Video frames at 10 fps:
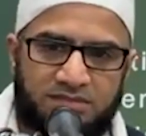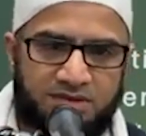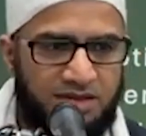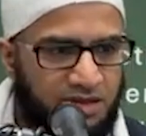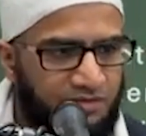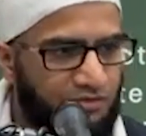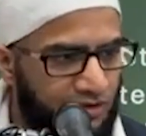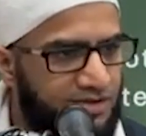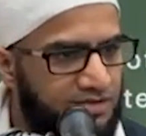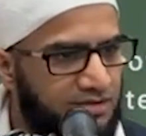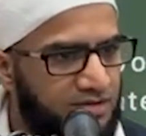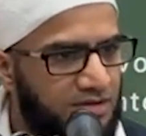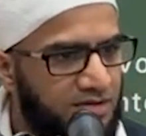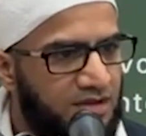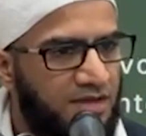There's a need for it.
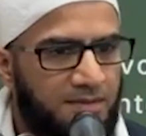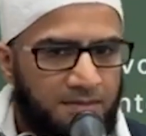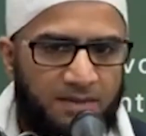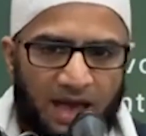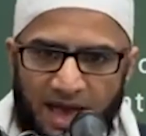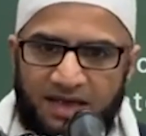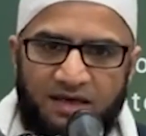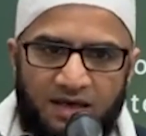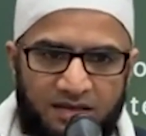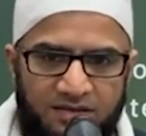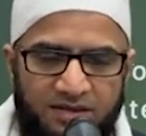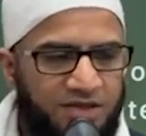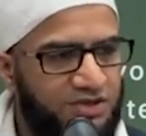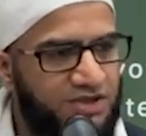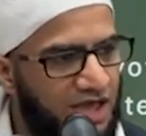Anger,
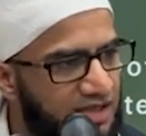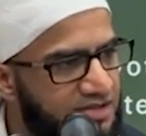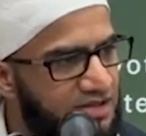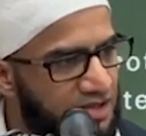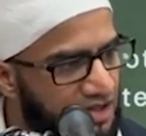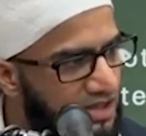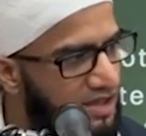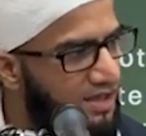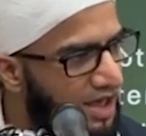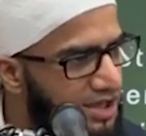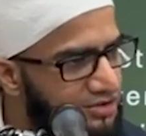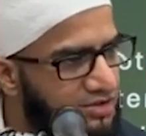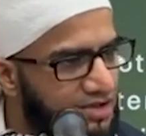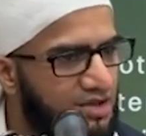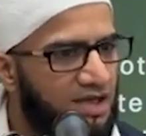jealousy,
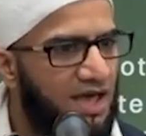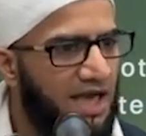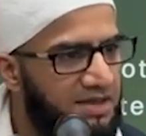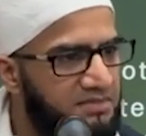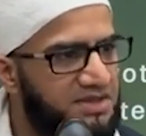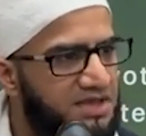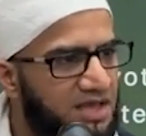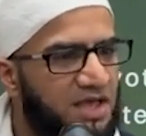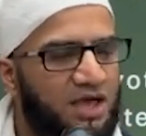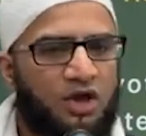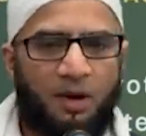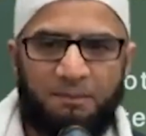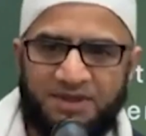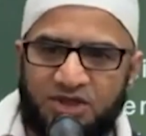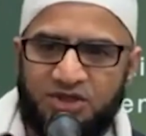hatred, enmity,
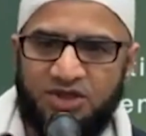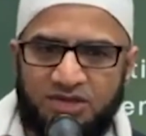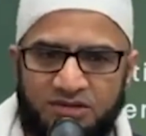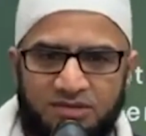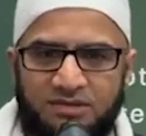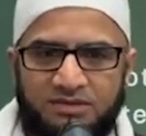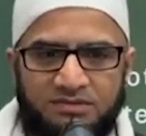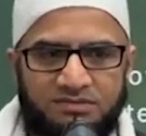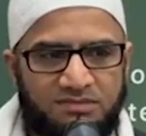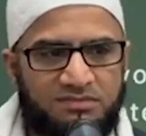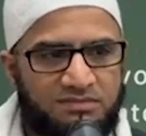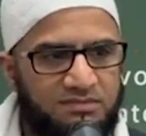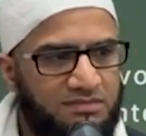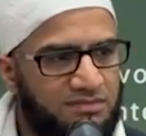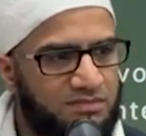competition,
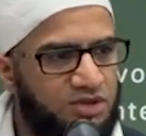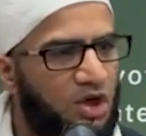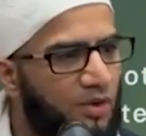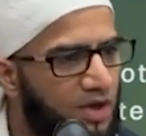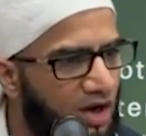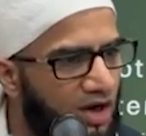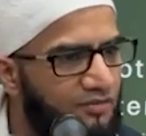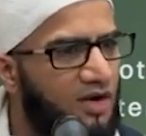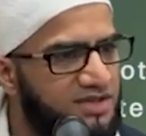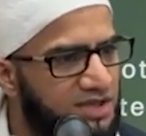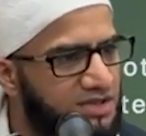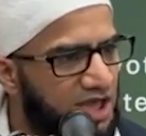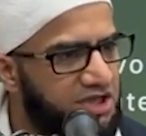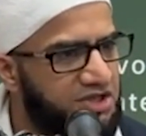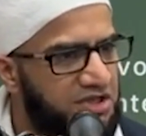showing off,
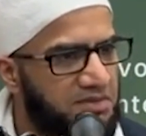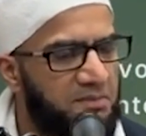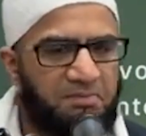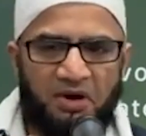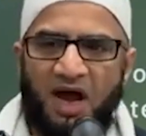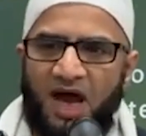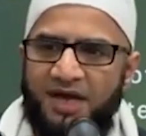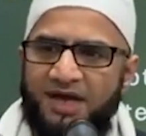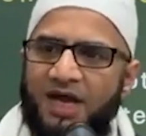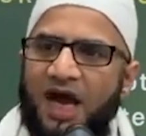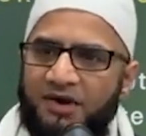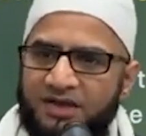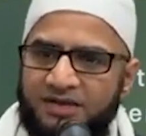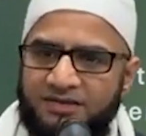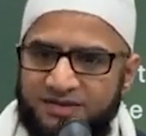ostentation, pride,
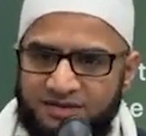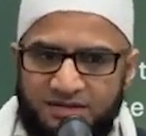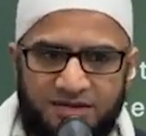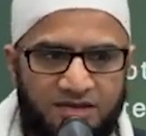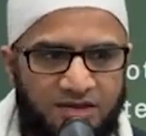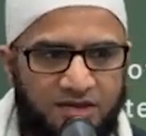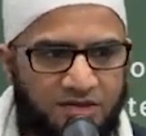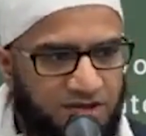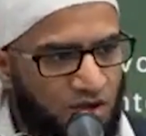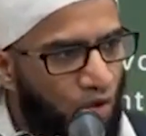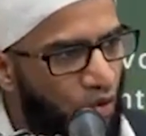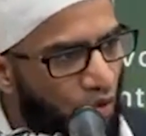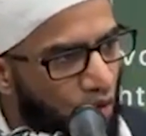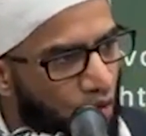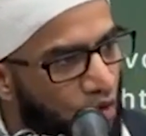arrogance. These are
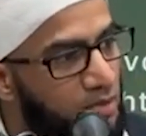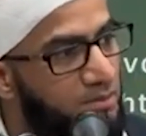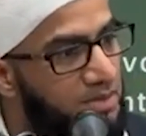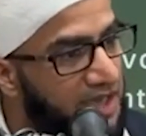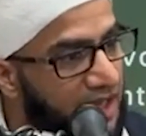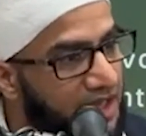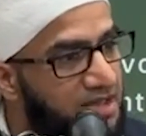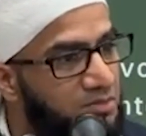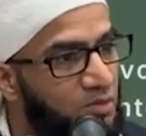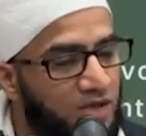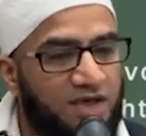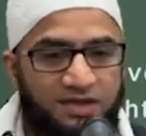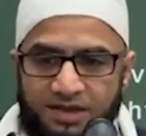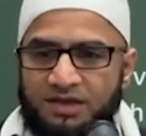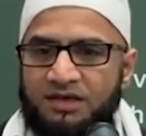all
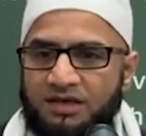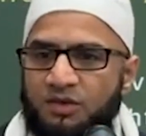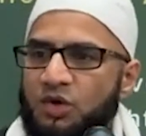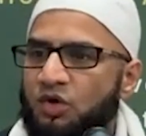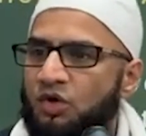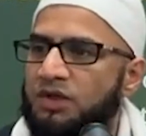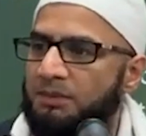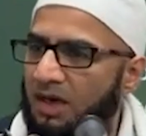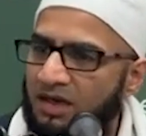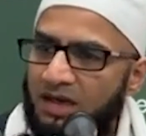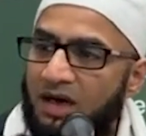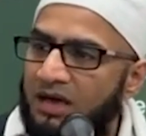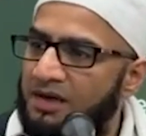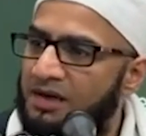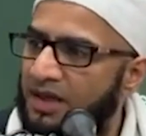blameworthy We call them
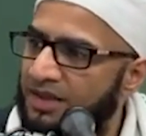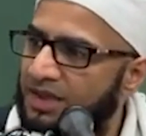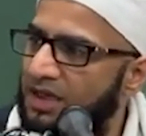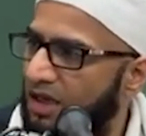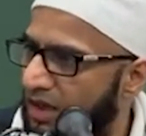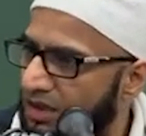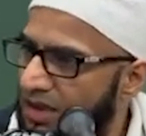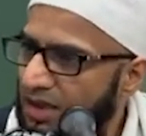akhlaq al-radila,